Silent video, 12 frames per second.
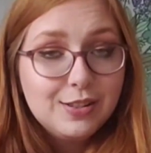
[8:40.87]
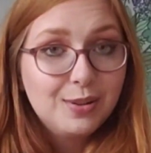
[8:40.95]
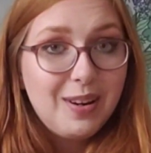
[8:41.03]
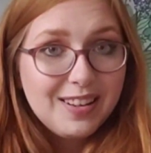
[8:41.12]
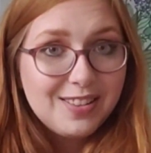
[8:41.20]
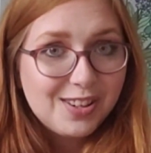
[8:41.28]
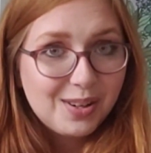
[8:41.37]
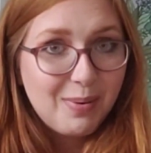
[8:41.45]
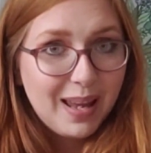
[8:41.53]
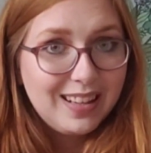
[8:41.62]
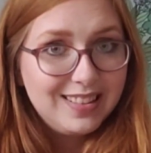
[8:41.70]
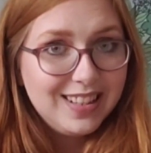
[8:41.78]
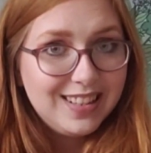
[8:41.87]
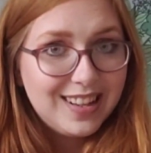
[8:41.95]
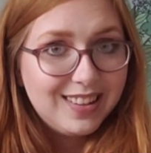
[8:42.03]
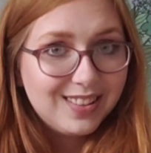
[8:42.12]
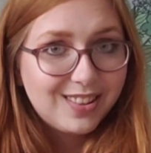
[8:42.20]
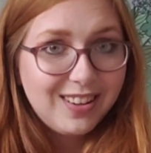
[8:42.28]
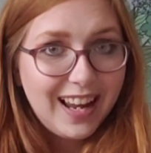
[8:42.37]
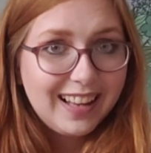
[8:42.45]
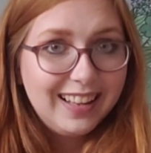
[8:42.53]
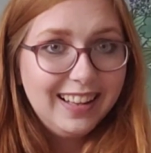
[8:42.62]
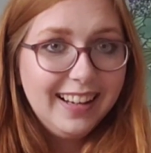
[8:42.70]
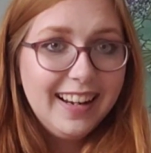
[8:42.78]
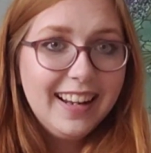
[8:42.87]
so enter your bank details correctly.